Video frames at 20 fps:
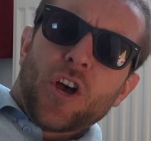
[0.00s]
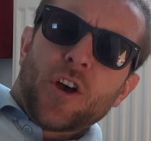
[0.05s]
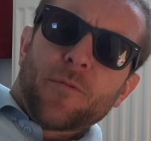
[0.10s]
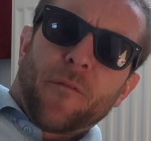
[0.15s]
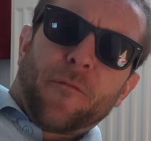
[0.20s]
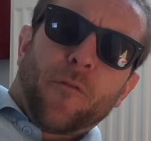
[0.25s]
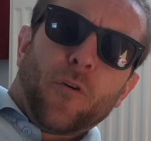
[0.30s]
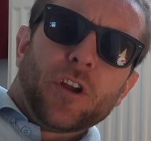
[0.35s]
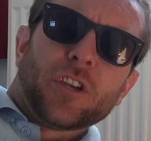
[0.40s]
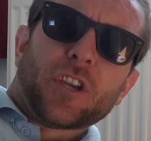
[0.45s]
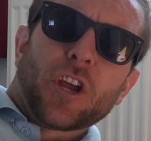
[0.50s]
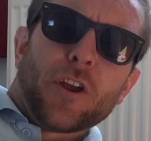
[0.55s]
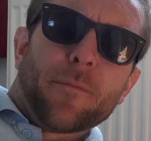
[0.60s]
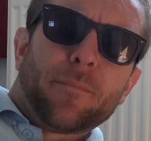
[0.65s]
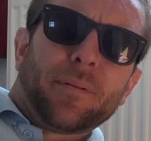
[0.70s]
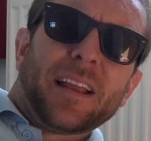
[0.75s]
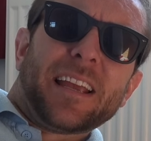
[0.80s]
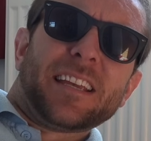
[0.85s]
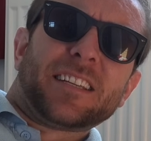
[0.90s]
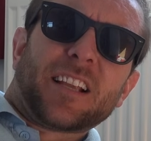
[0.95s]
Before you do,
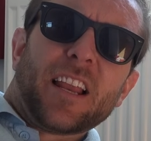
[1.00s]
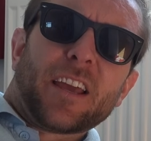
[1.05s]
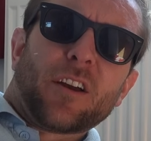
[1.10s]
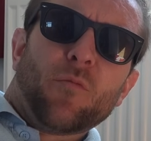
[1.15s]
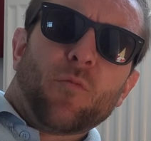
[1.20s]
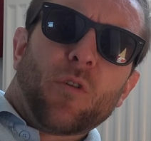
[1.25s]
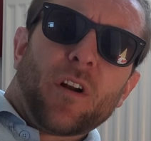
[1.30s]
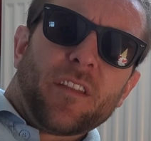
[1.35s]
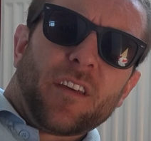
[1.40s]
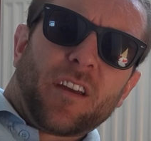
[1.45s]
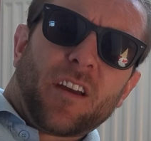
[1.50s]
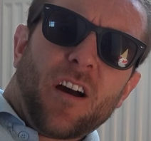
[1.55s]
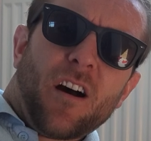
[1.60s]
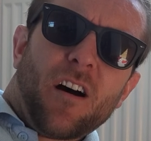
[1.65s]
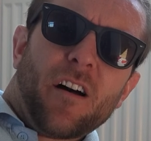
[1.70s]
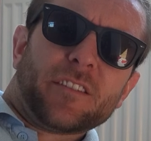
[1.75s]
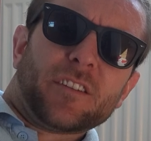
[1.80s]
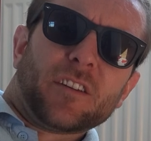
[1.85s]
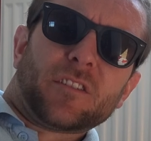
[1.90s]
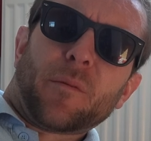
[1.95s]
please click on one of the
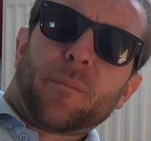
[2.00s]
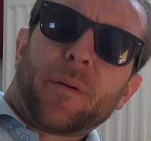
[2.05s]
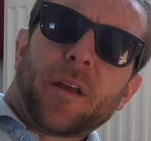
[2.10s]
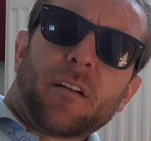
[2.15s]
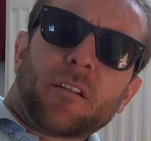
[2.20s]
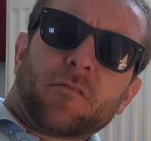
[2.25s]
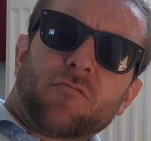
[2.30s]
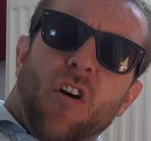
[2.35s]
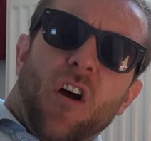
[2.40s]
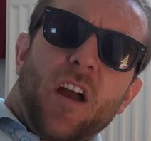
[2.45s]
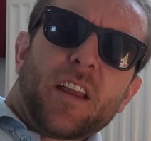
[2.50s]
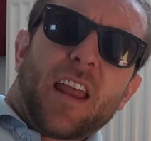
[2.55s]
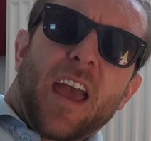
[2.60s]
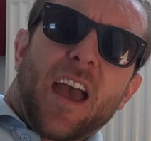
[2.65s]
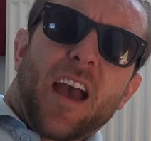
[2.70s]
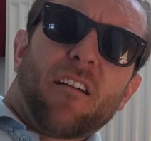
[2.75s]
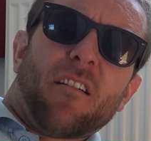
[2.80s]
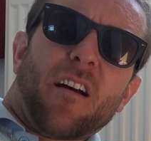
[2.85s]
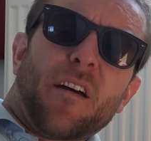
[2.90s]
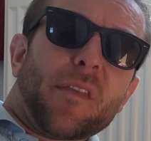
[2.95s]
cards that's appearing right now,